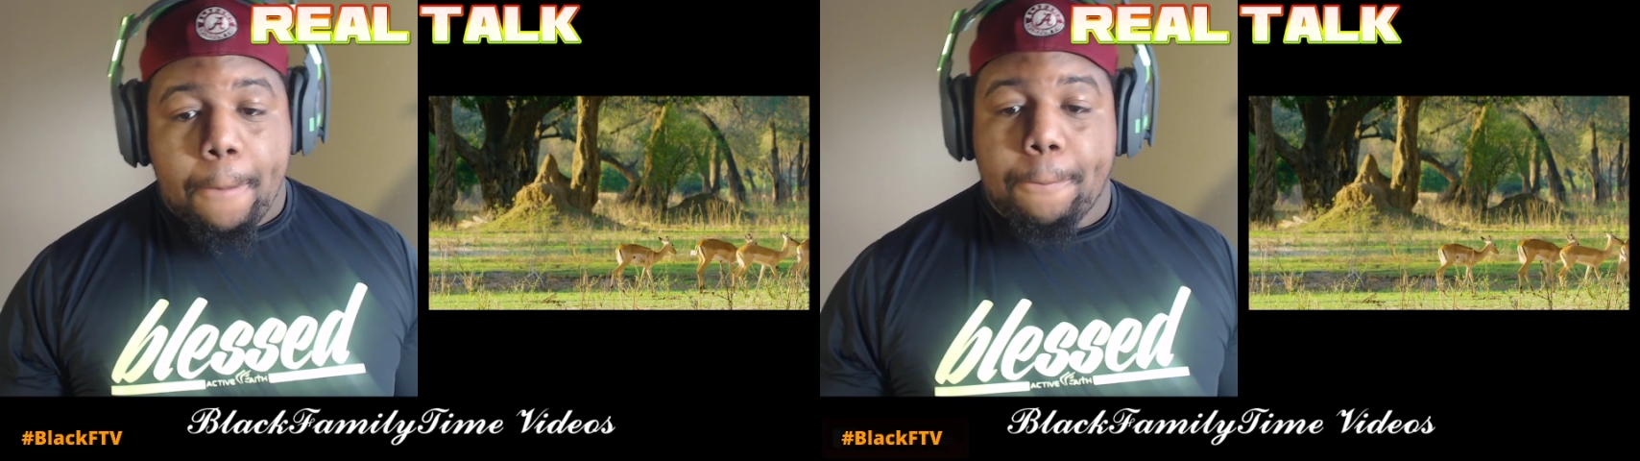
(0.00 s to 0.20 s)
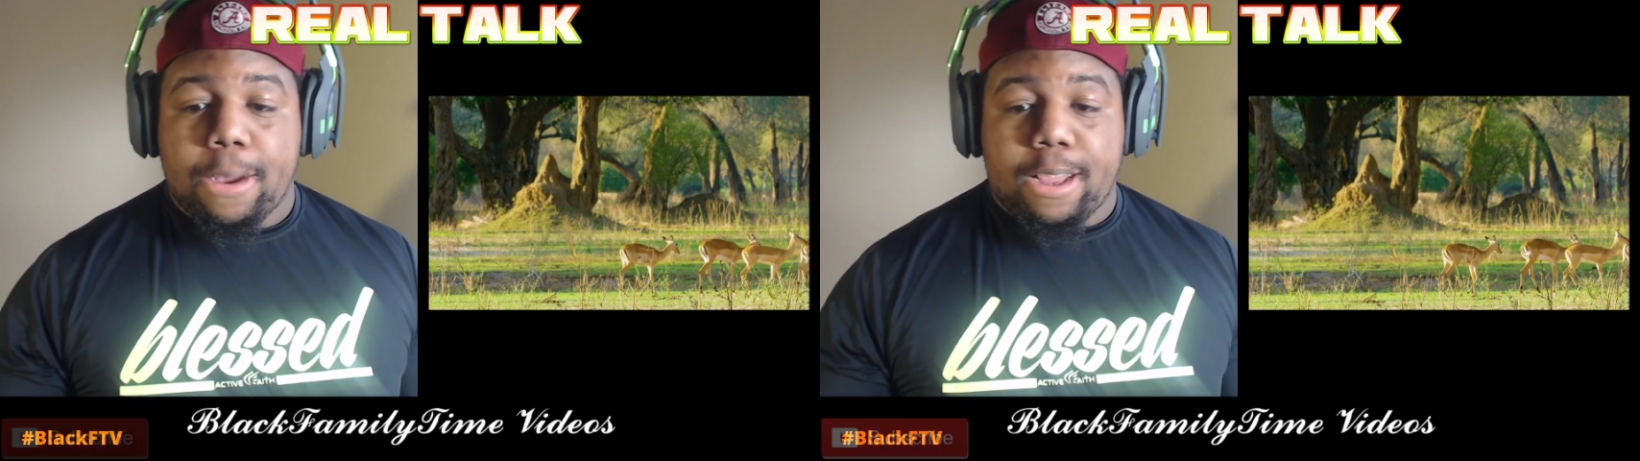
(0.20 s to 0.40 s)

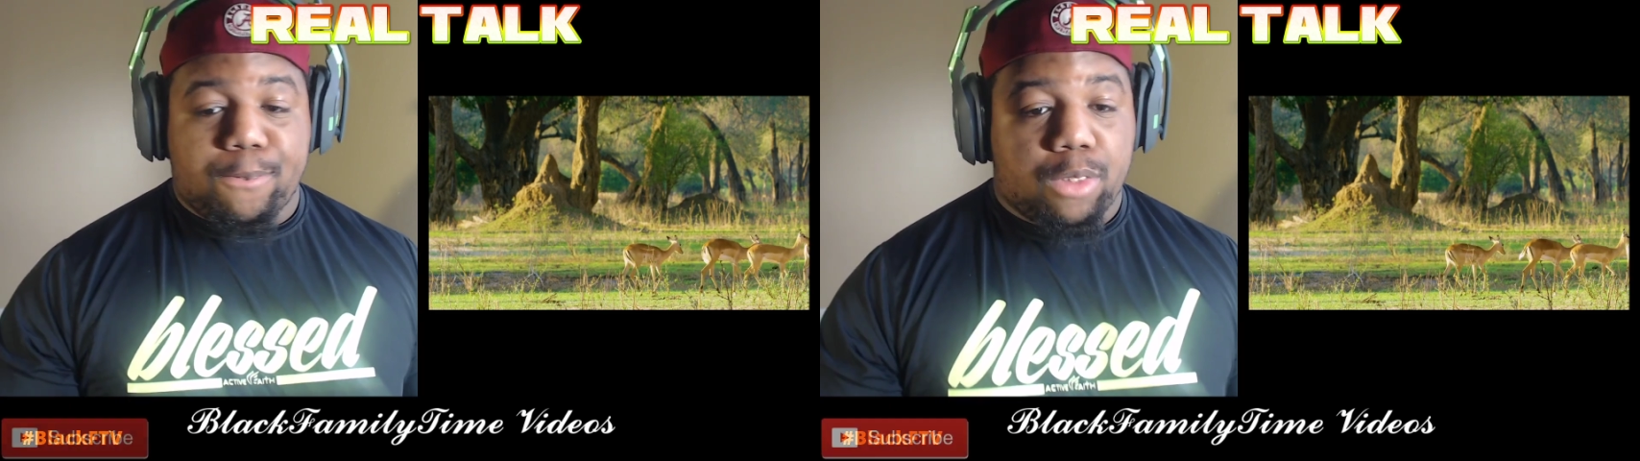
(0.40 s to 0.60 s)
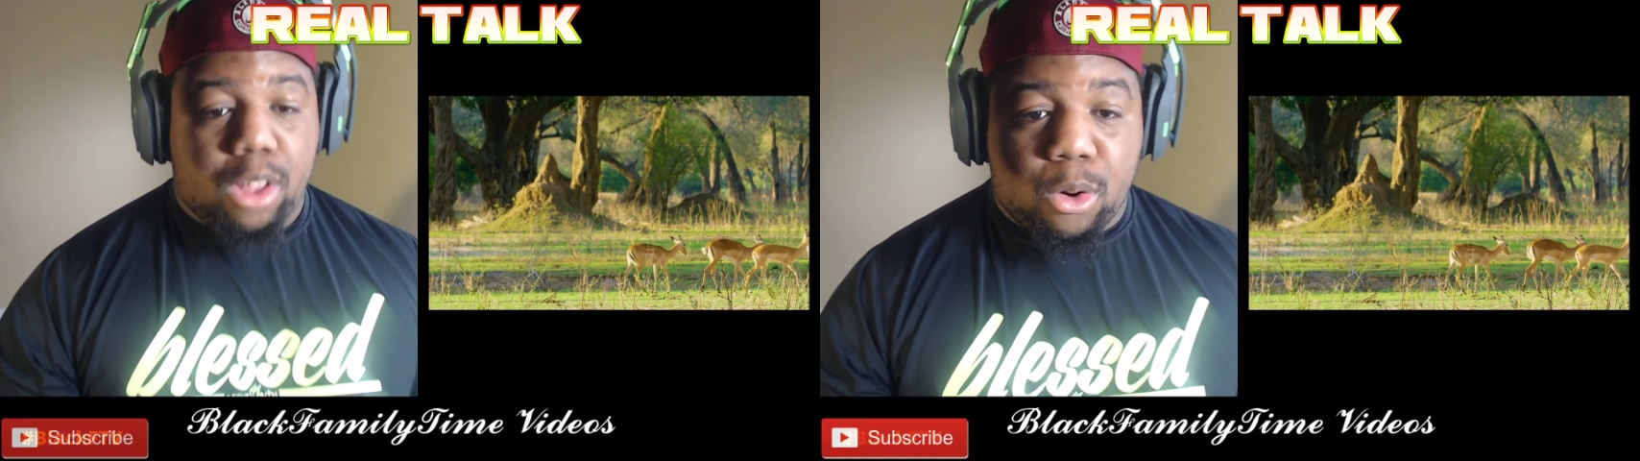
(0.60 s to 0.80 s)

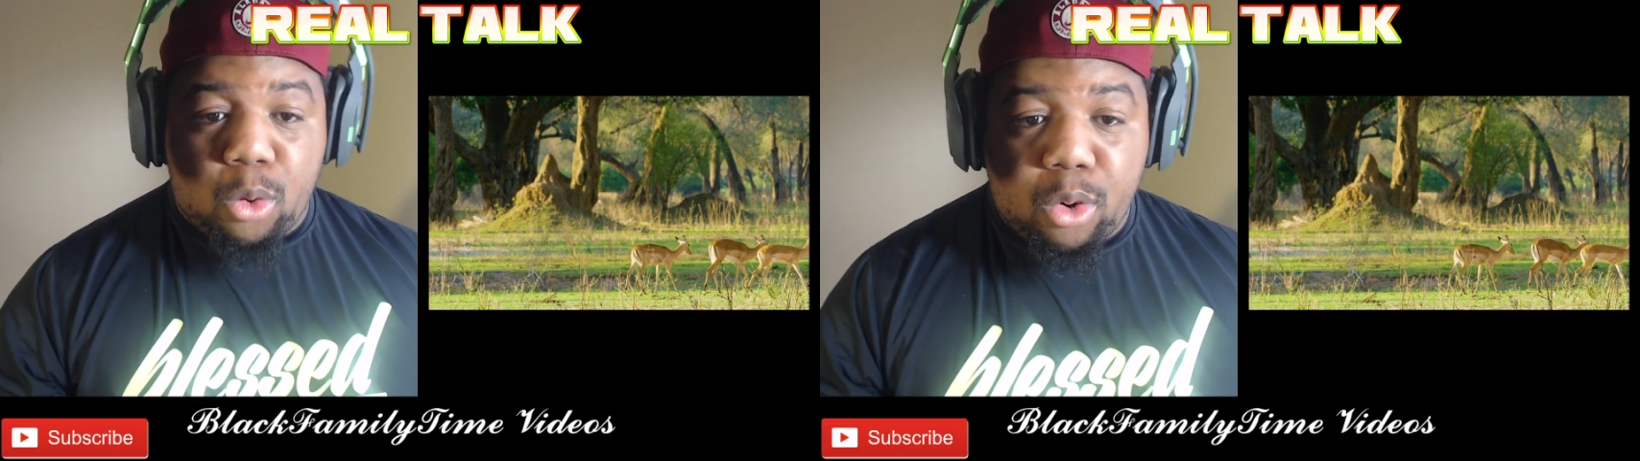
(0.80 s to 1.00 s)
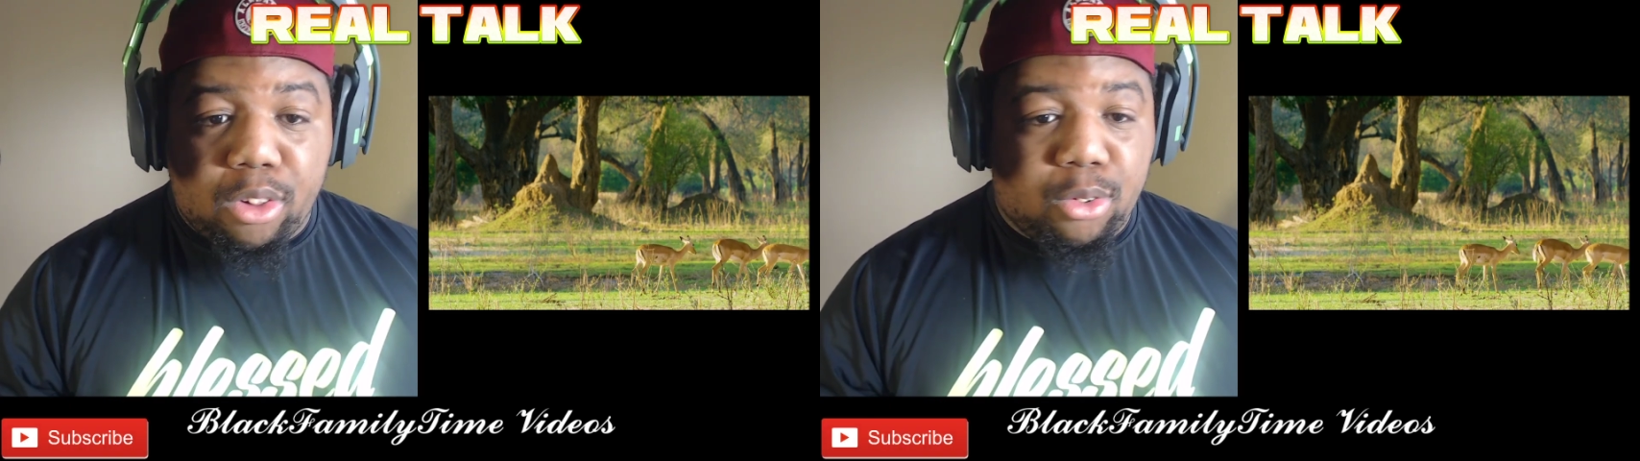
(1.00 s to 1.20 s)
But of
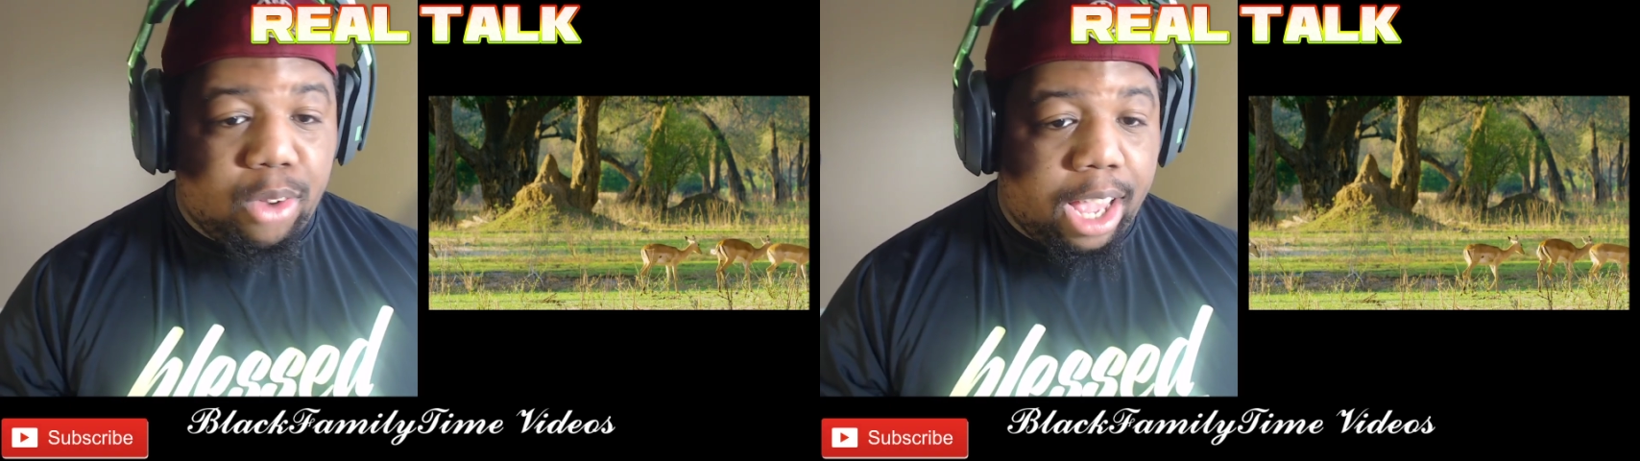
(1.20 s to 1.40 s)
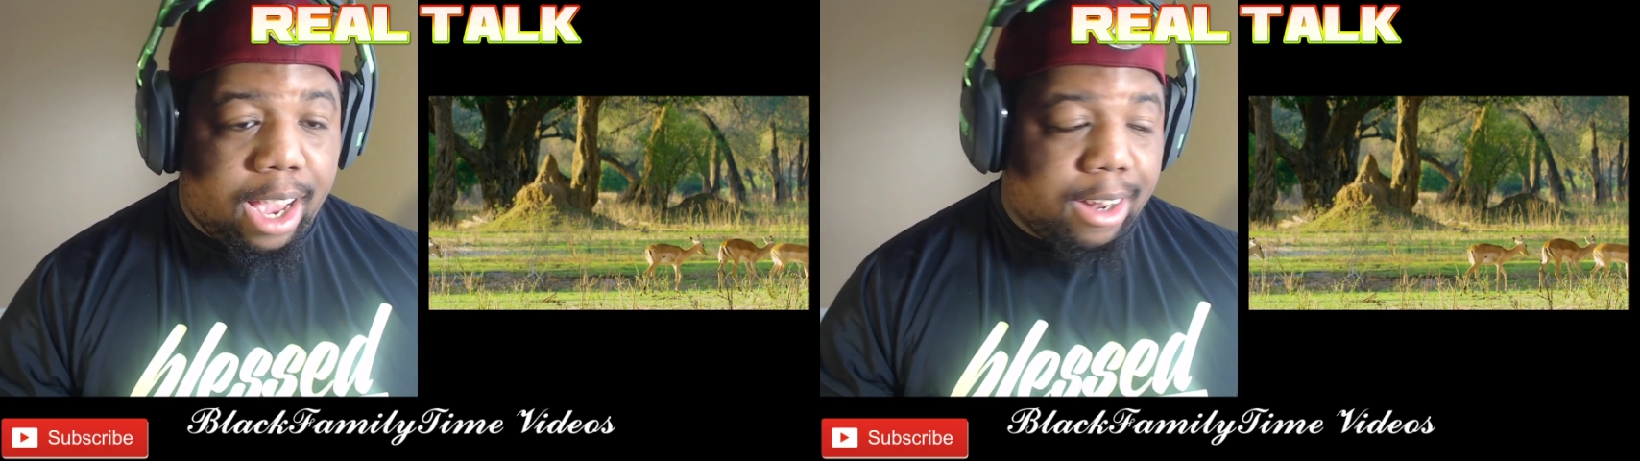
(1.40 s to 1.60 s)
course,
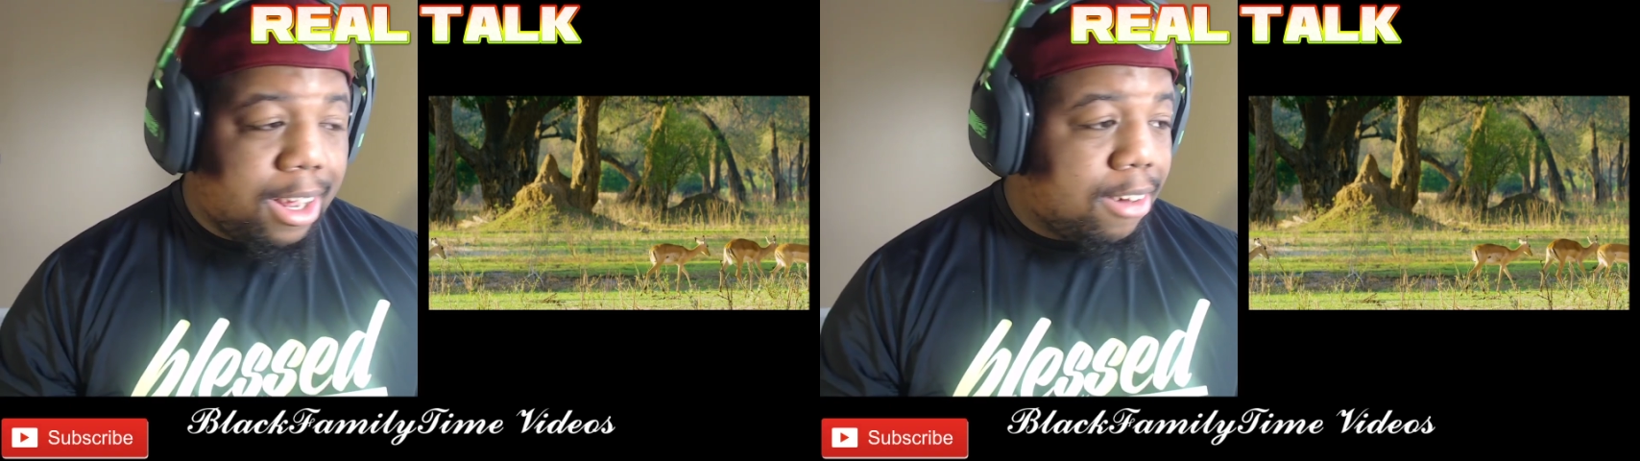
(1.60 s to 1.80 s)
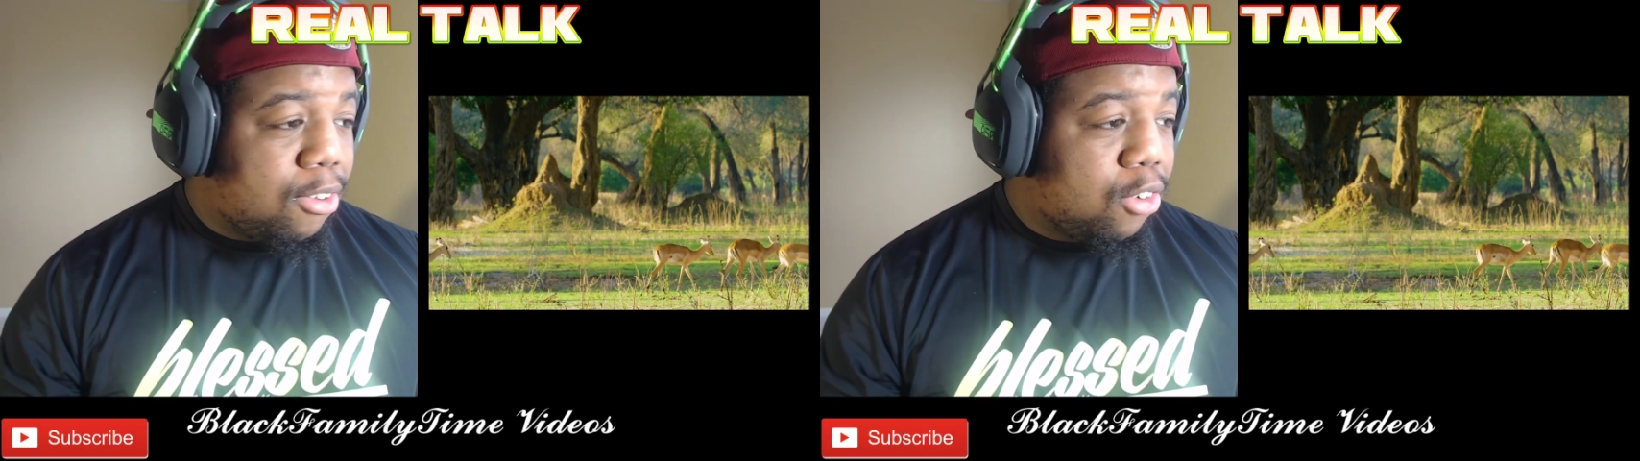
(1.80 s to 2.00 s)
we have
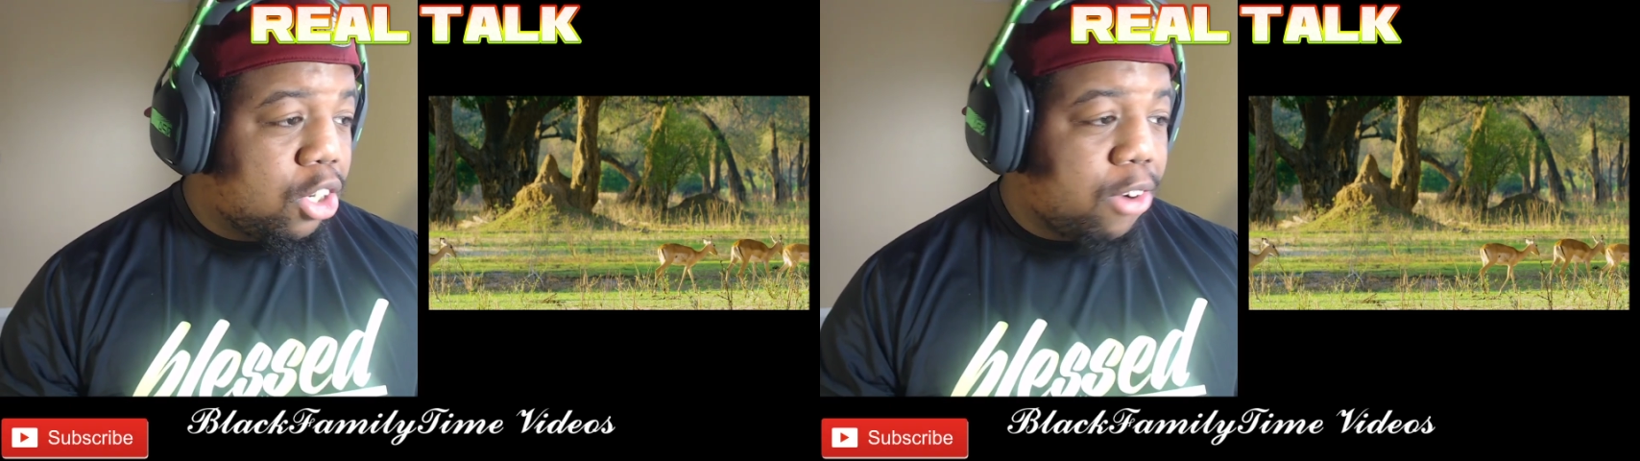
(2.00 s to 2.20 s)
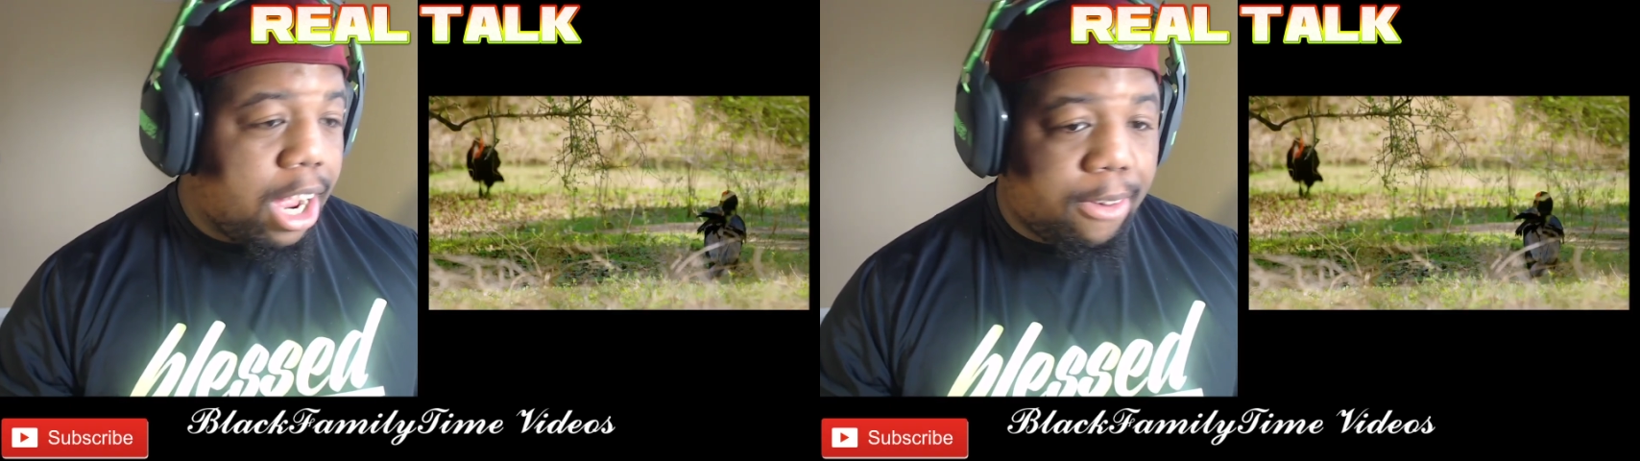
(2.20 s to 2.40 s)
that two
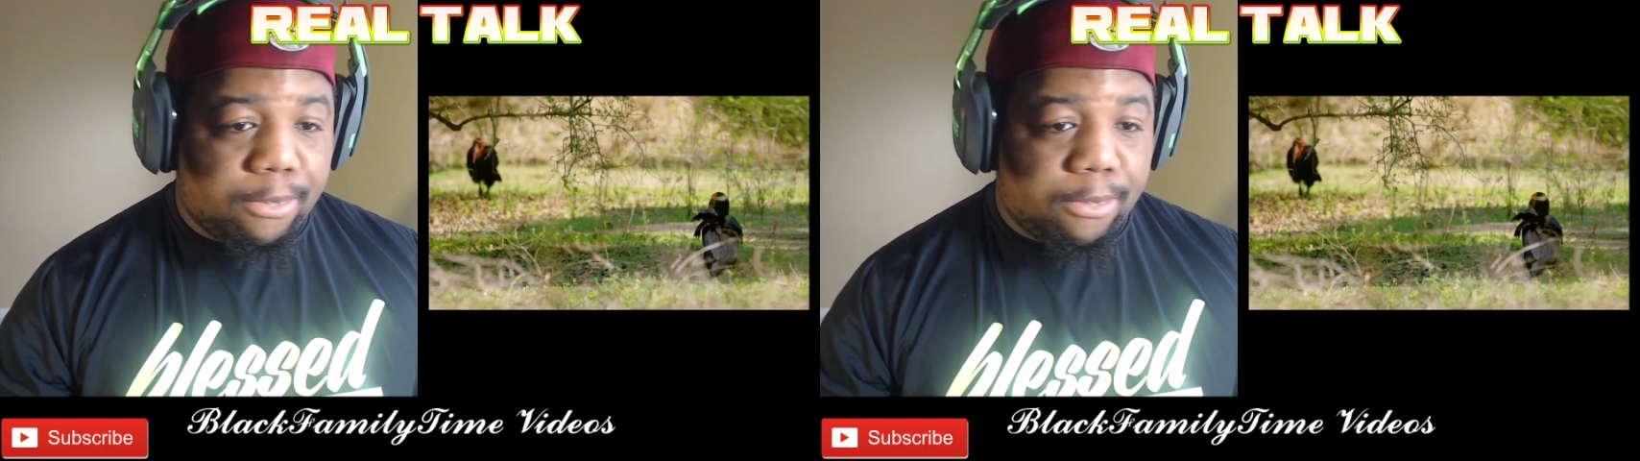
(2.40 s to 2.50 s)
strike,